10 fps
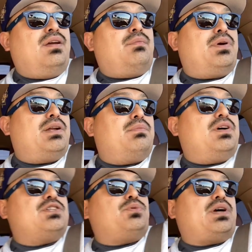pretty
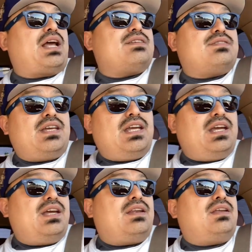much what I
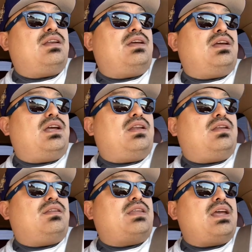see,
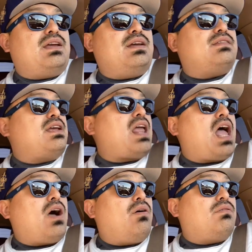and day in, day
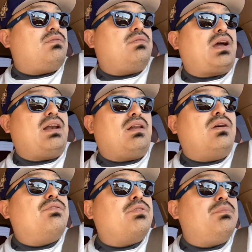out, I
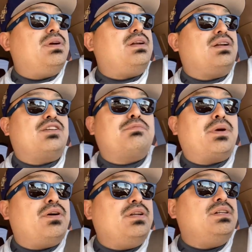learn from it and
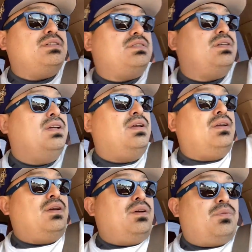experience.
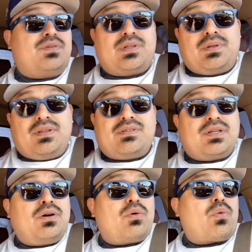When something
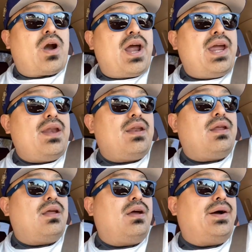doesn't go right,
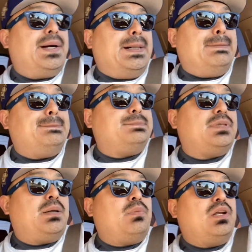
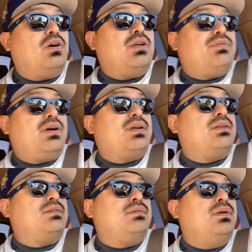I'm literally
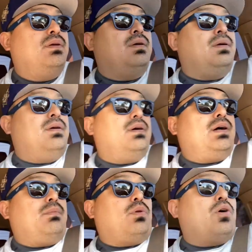fucking,
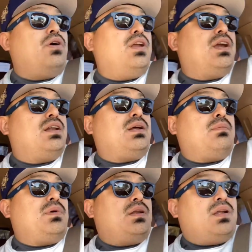I'm learning, and
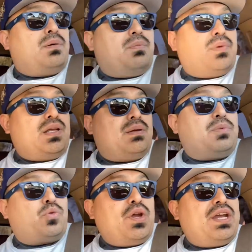I'm
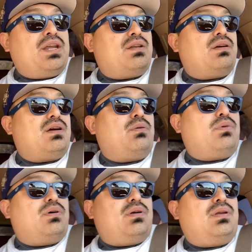tweaking what